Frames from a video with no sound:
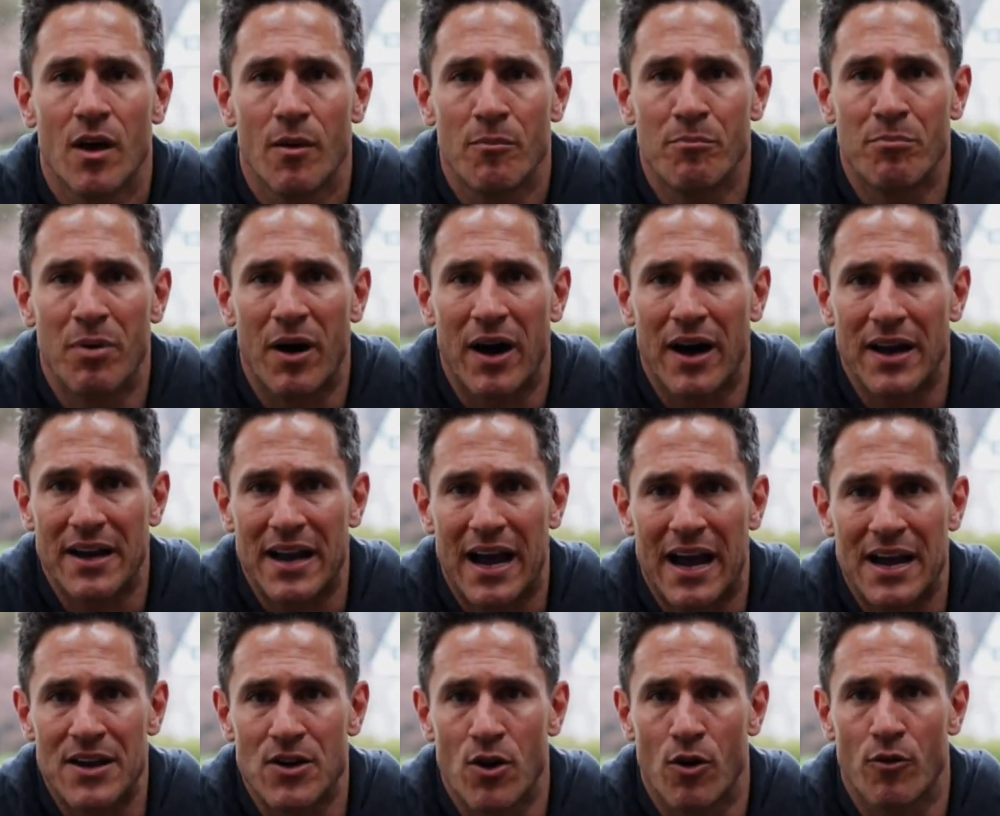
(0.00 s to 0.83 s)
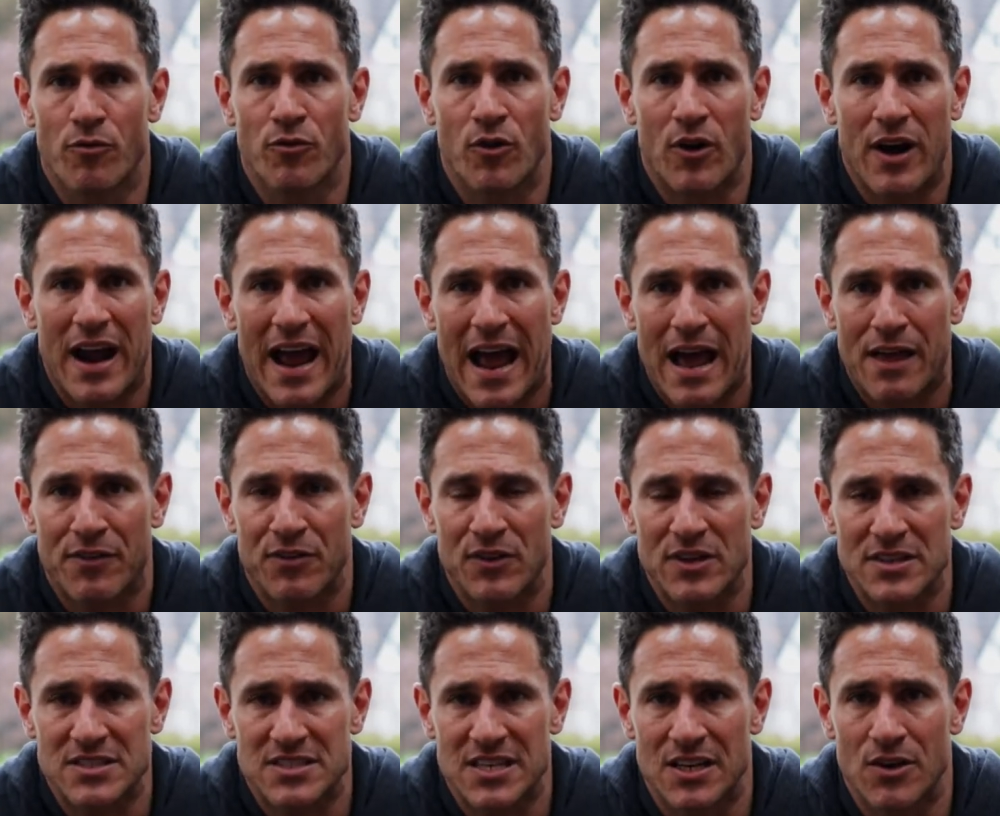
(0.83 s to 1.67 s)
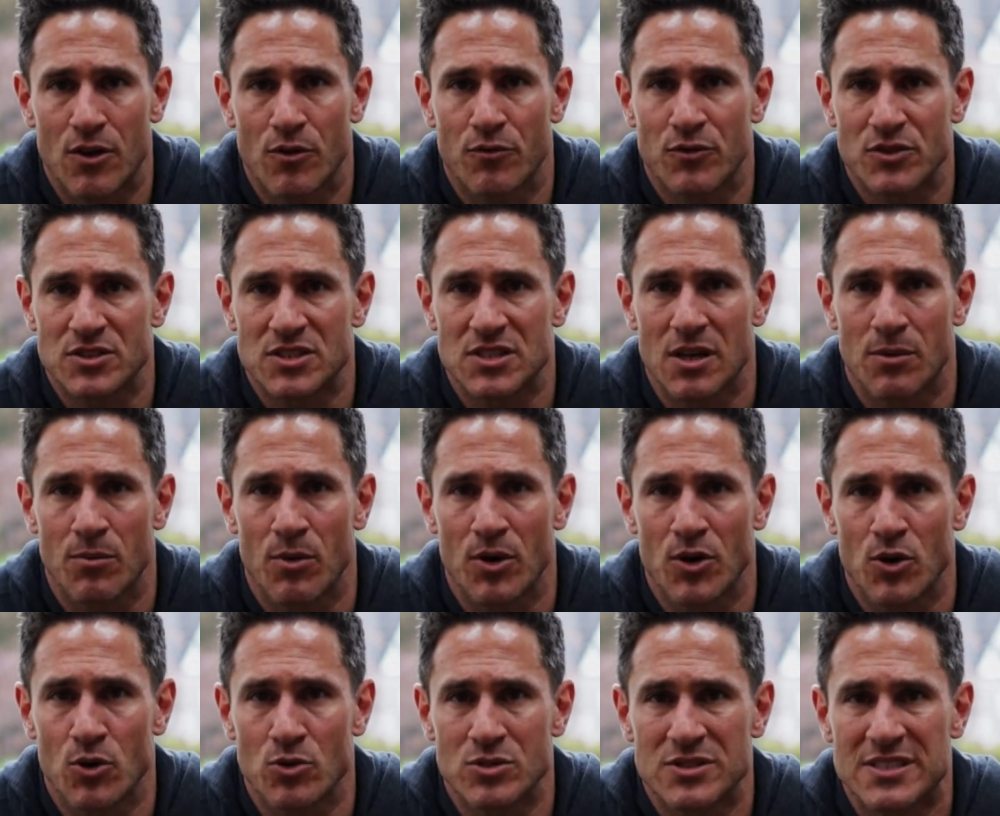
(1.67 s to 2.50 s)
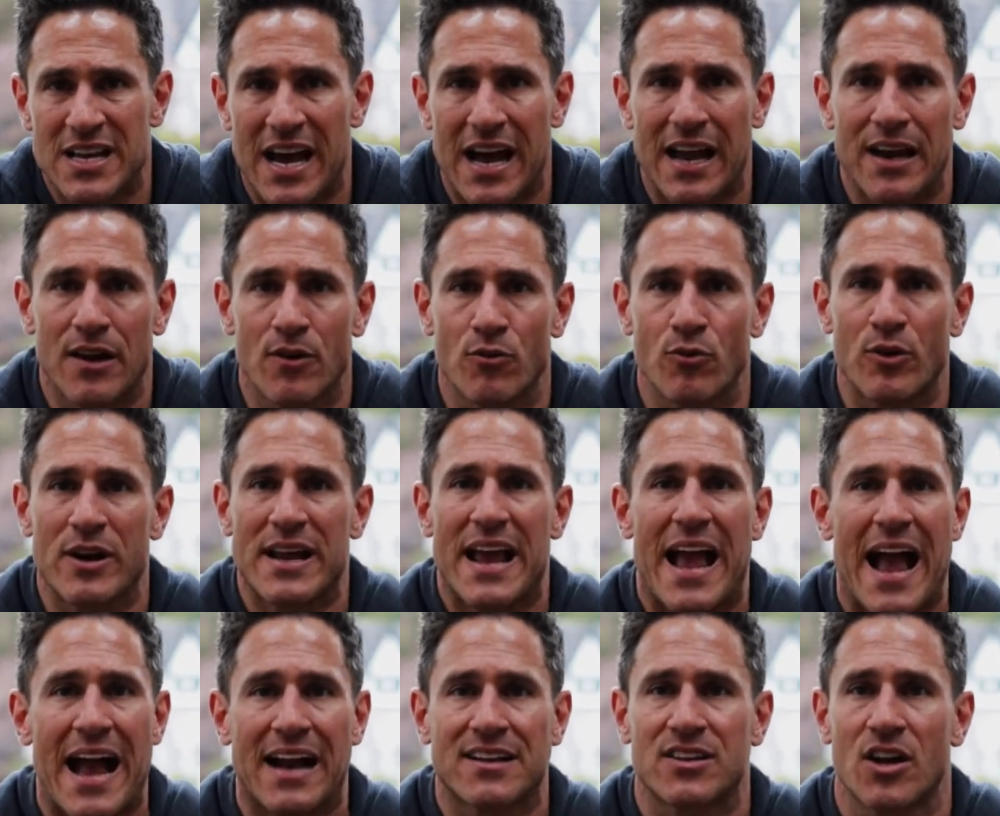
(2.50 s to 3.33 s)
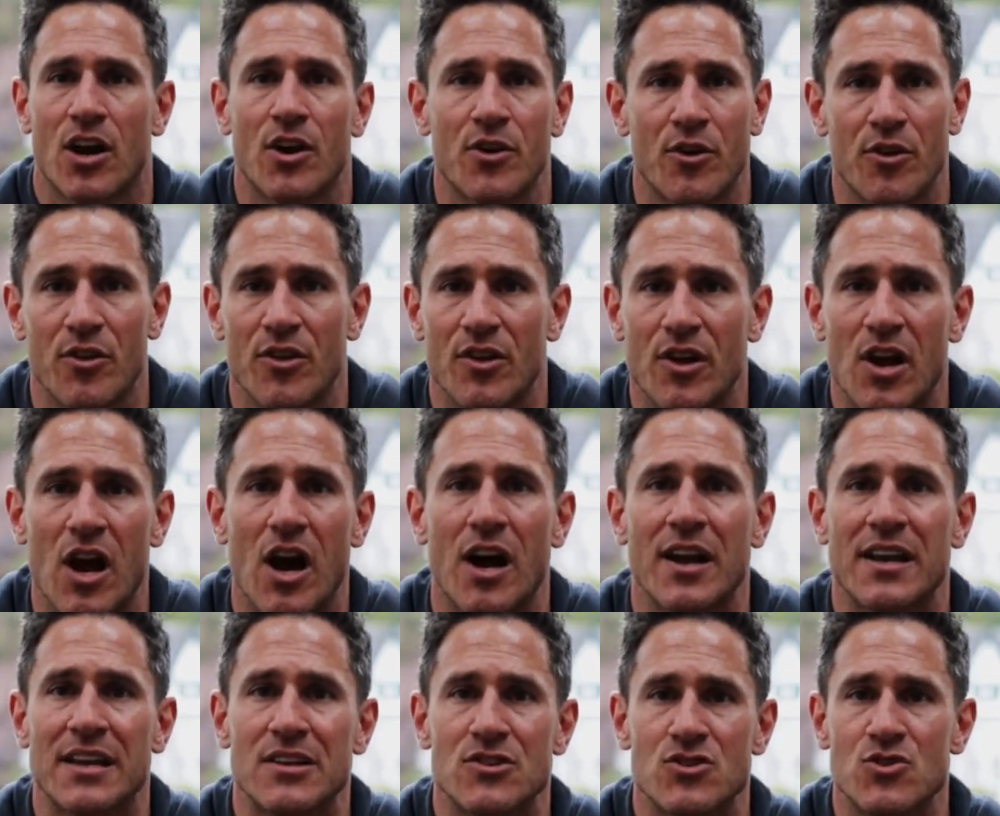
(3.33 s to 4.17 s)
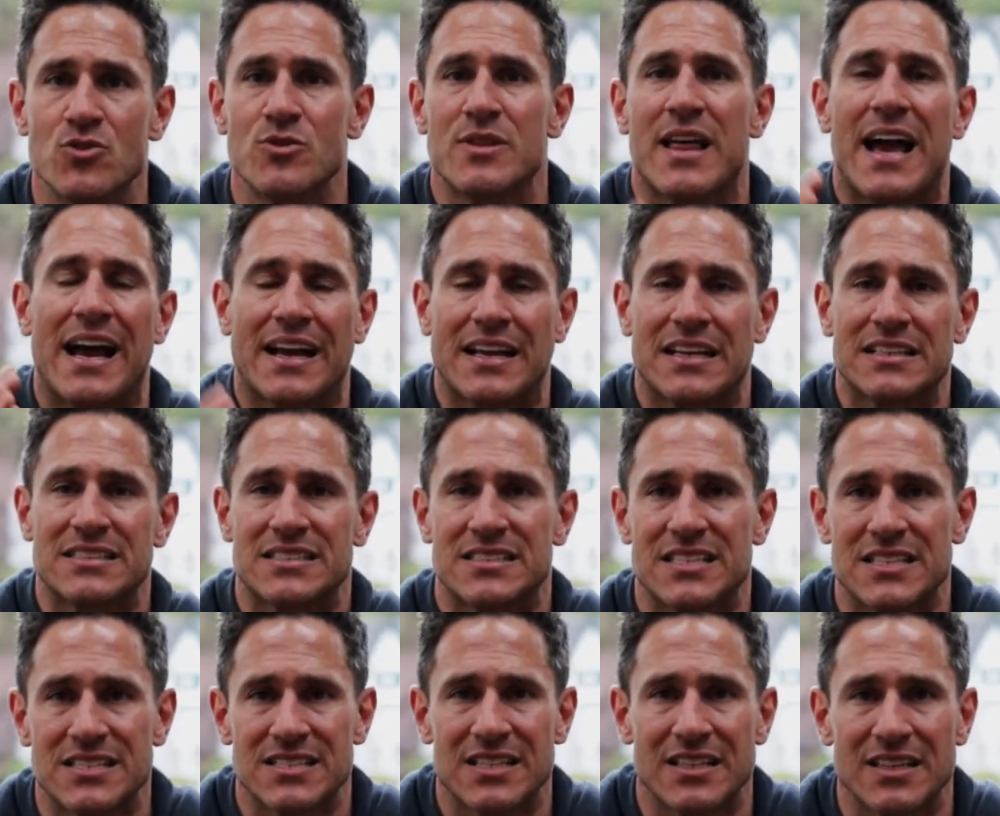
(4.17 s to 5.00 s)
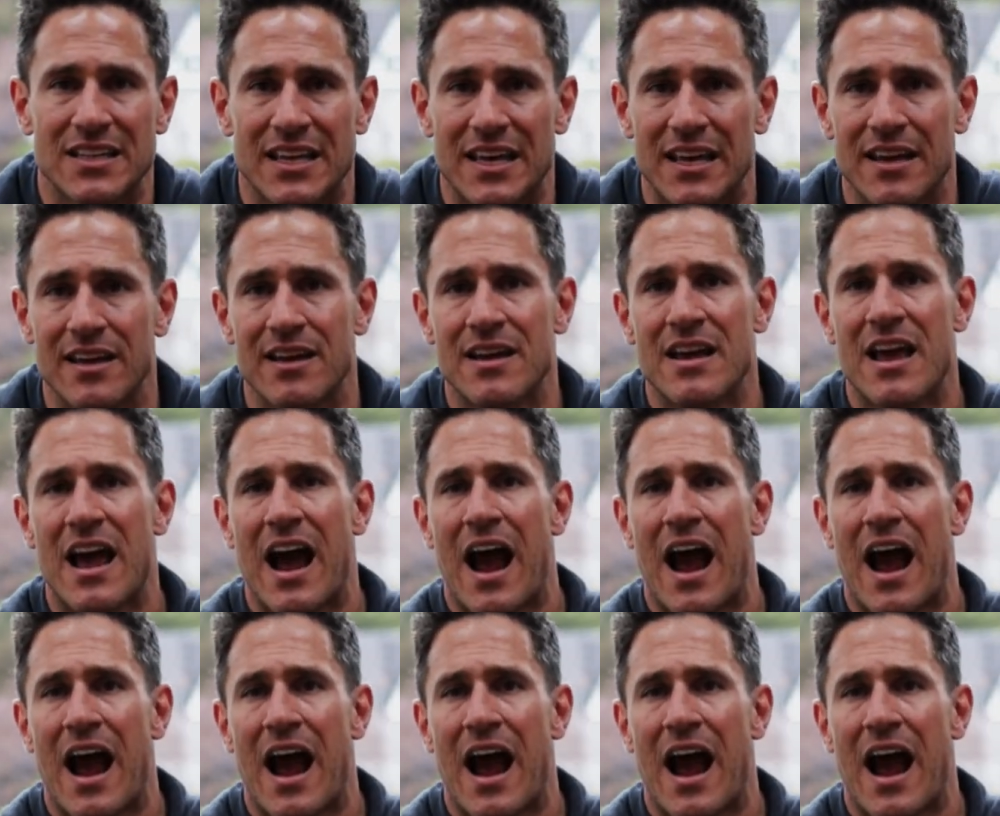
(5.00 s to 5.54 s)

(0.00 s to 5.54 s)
But I know for athletes, I know for someone who's got to react under the gun and do that consistently,